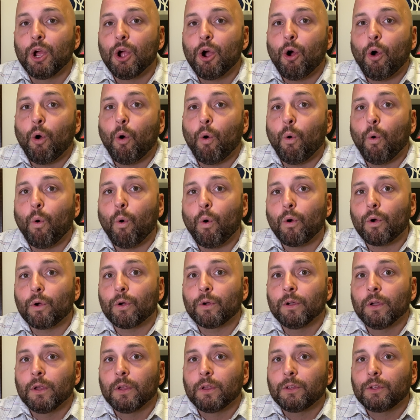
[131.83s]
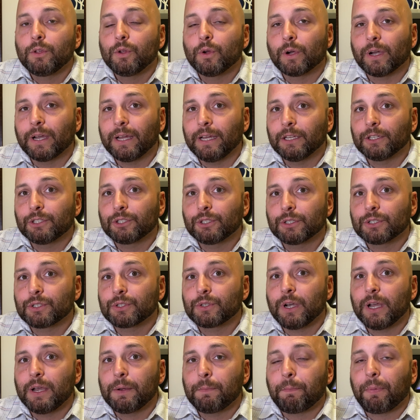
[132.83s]
or your interest
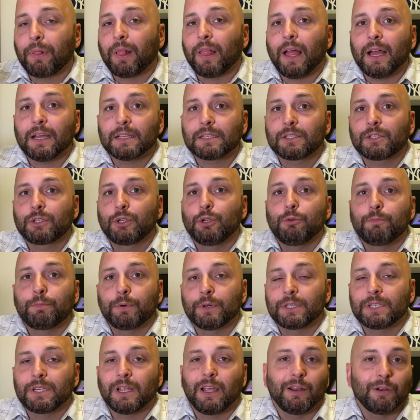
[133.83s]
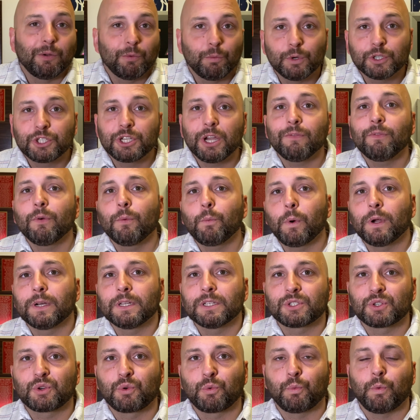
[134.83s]
rate plus 2%, whichever one
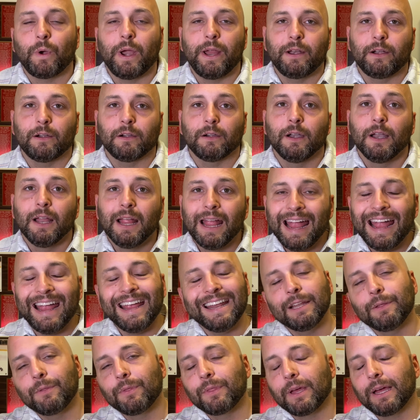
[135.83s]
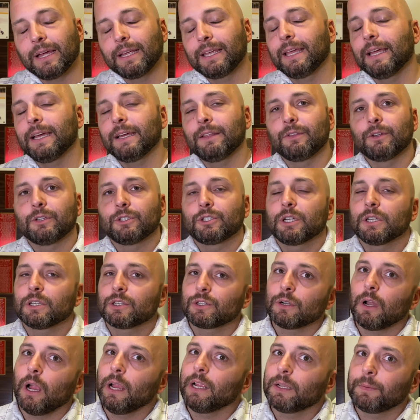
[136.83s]
is greater. And again, they're just
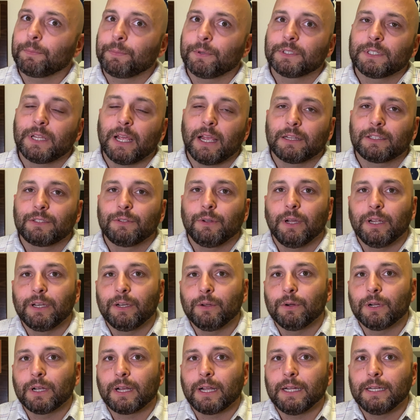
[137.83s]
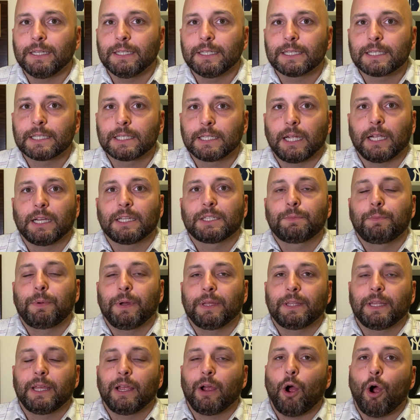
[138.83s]
trying to protect you. I know it kind of sucks,
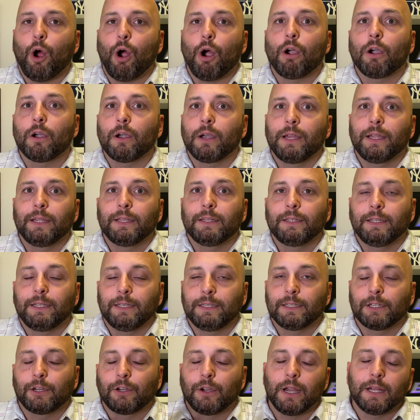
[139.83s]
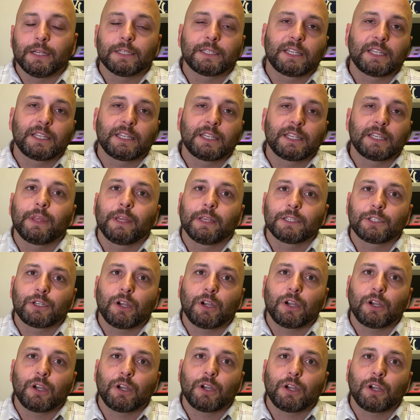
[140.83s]
but they are, in the grand scheme of things,
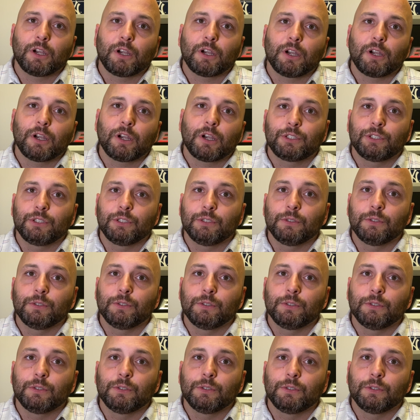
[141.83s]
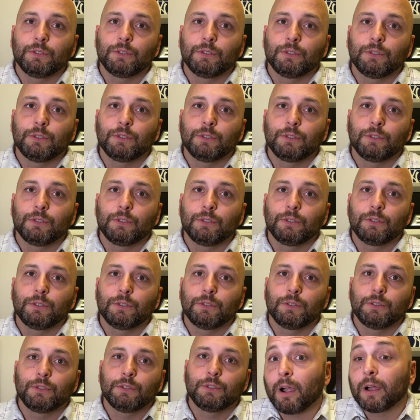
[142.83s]
trying to protect you from
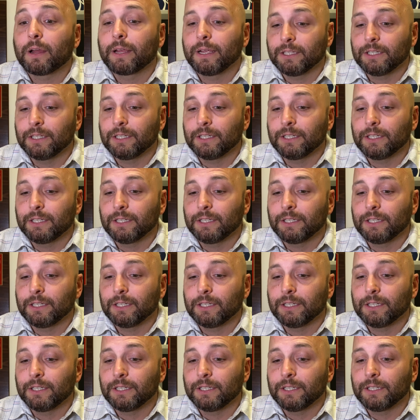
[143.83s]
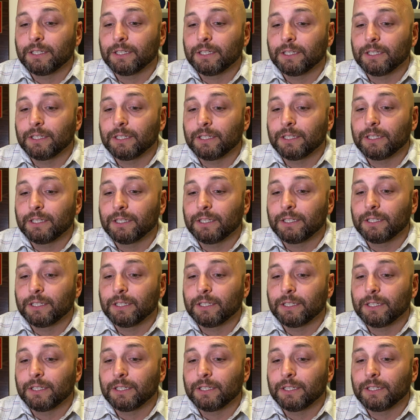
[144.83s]
a market change, because